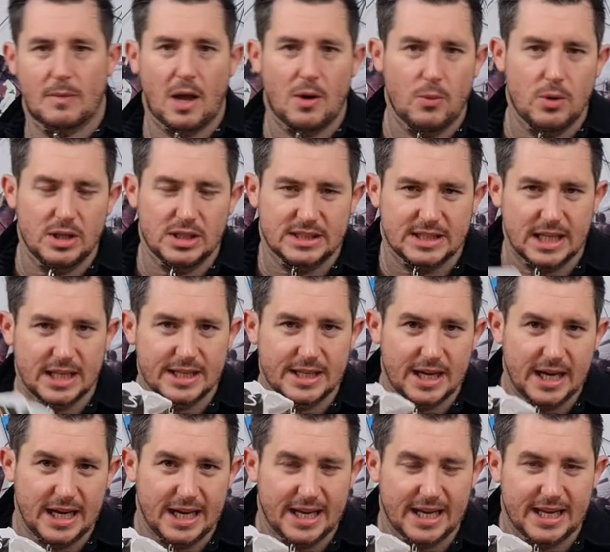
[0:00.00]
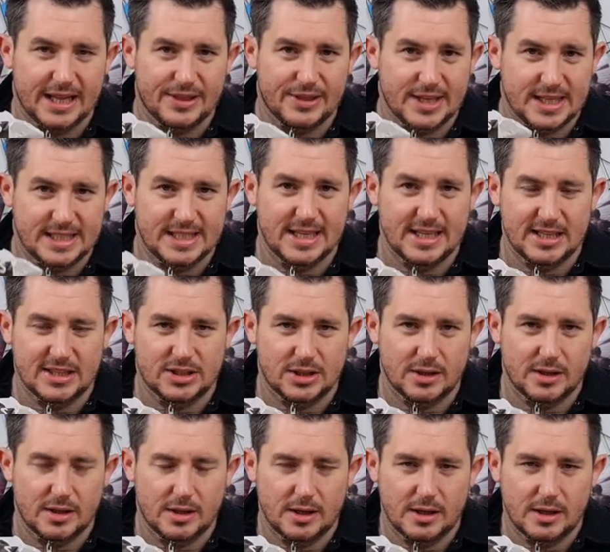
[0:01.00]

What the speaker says: I will tell you, this is